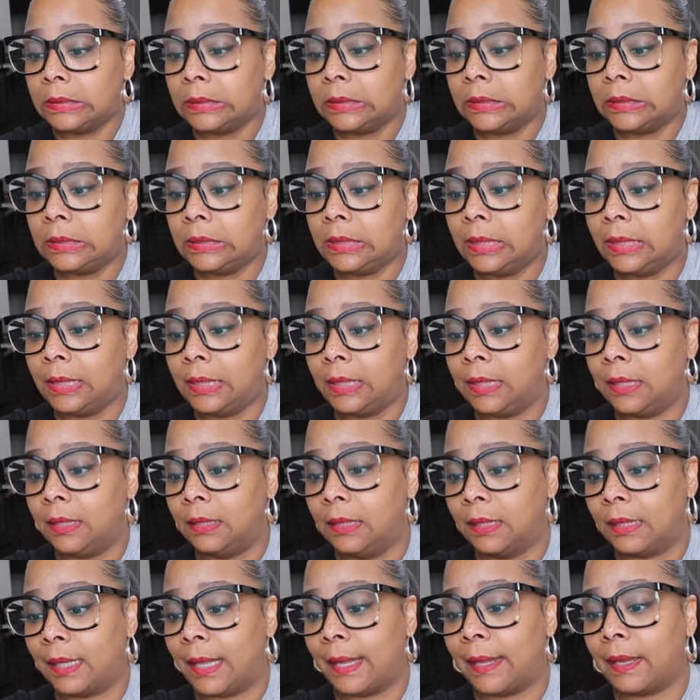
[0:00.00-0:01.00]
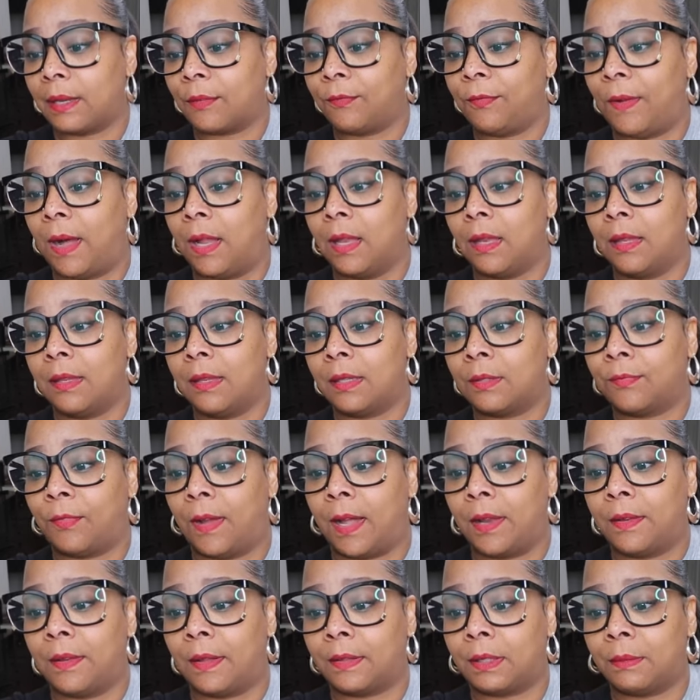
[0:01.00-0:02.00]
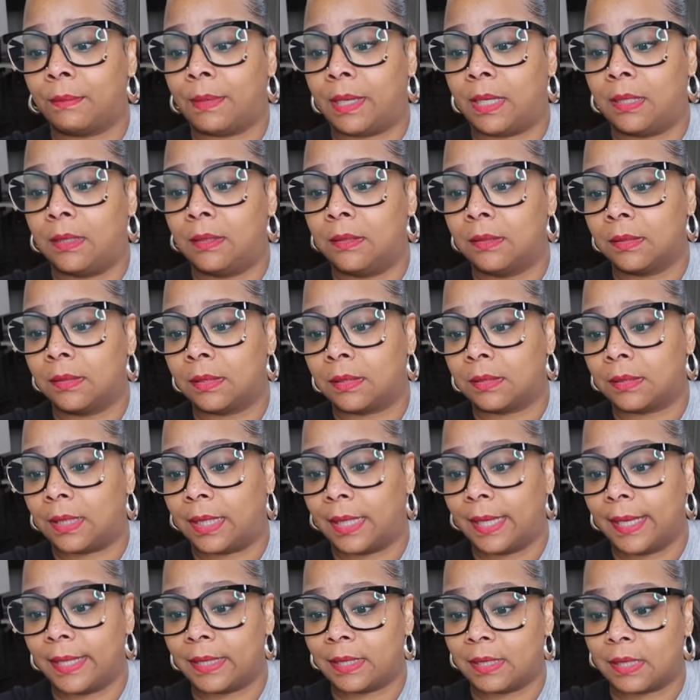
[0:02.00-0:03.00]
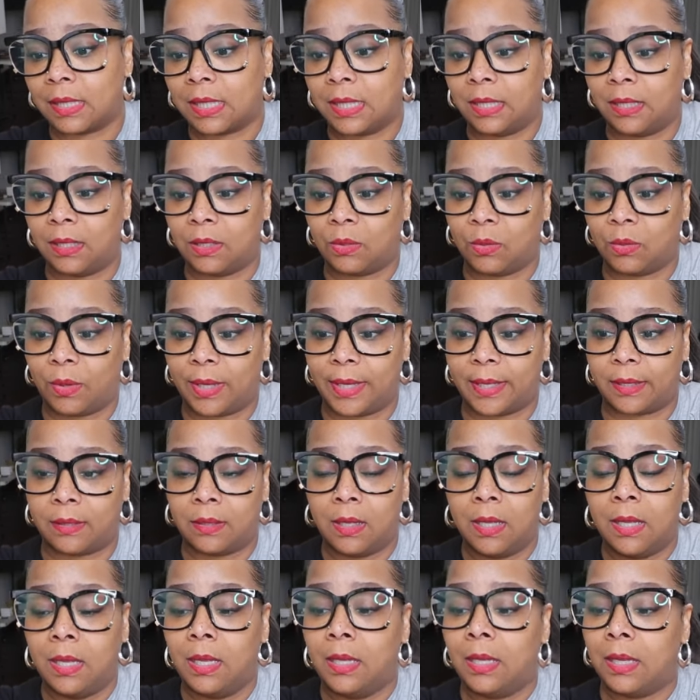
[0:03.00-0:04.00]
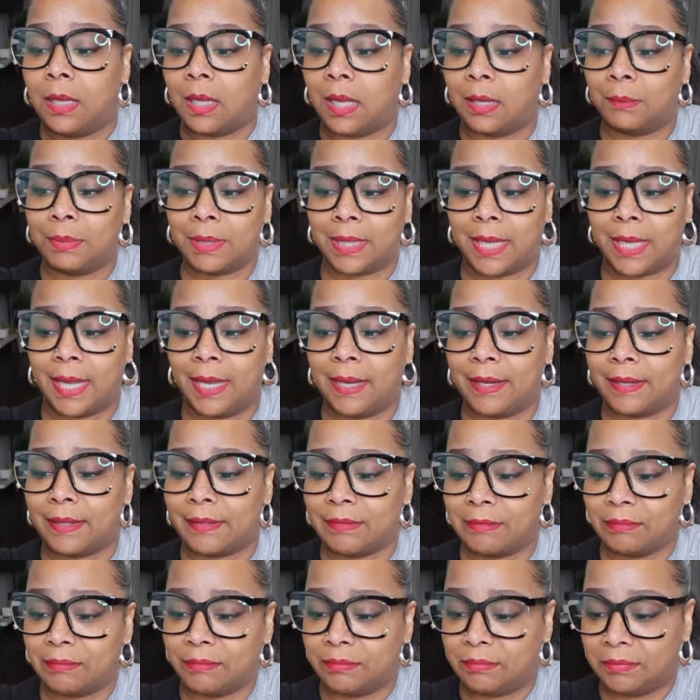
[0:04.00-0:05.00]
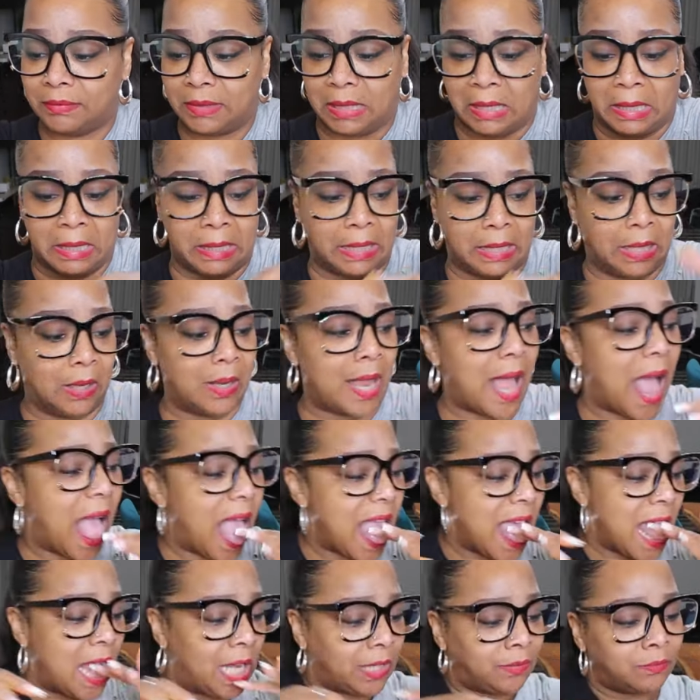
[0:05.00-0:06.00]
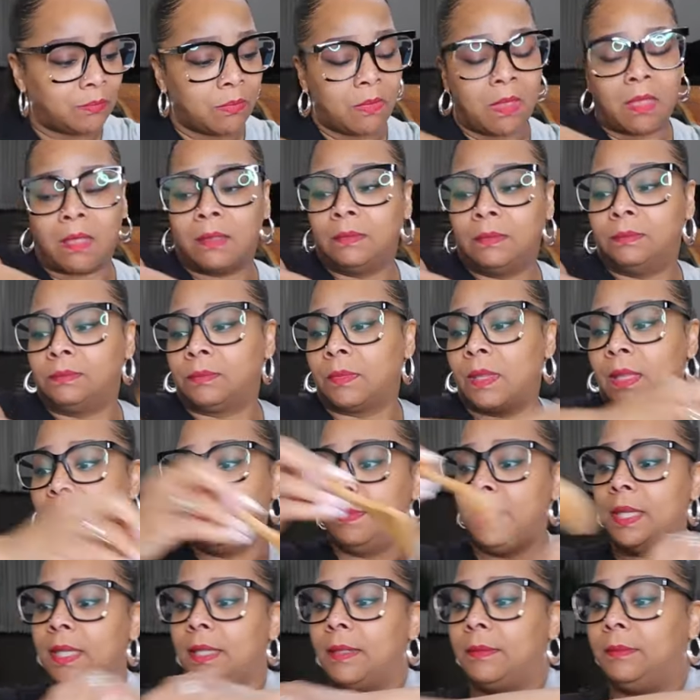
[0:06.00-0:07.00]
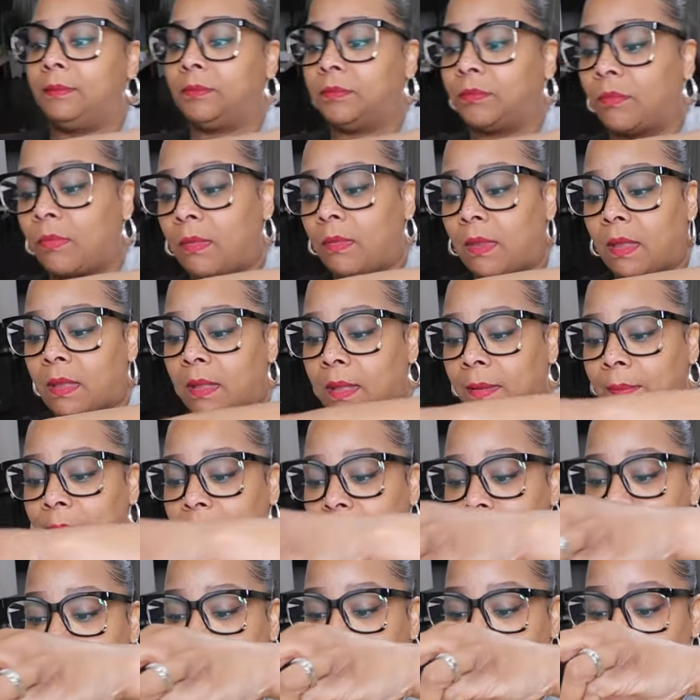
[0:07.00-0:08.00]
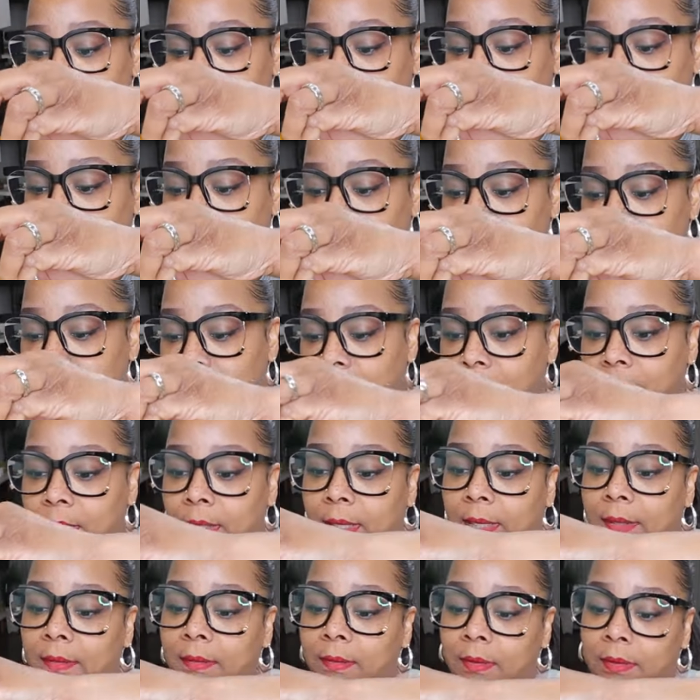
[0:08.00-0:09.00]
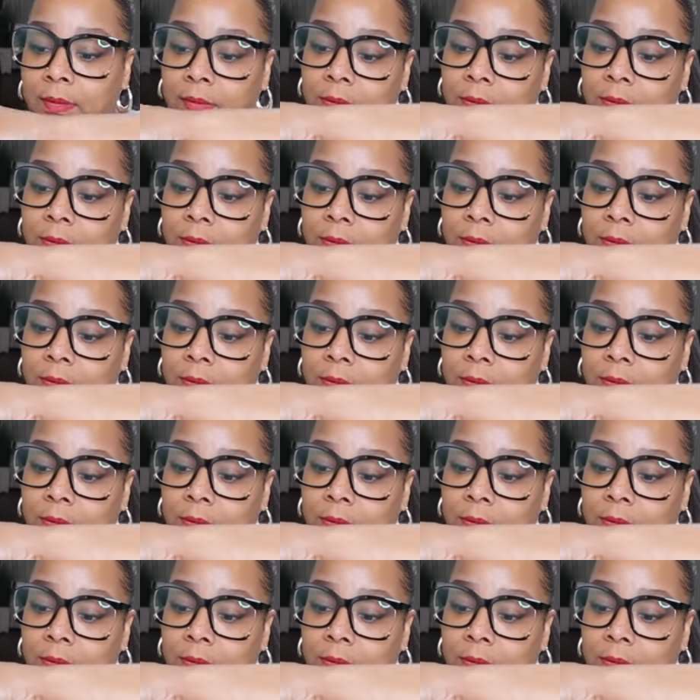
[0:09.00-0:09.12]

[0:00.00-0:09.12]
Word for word: Looks good. Look like it's falling, it's falling off the bone. So I guess it's cooked well. I'm scared. I ain't gonna lie. Let me get let me get some of the sauce on it though.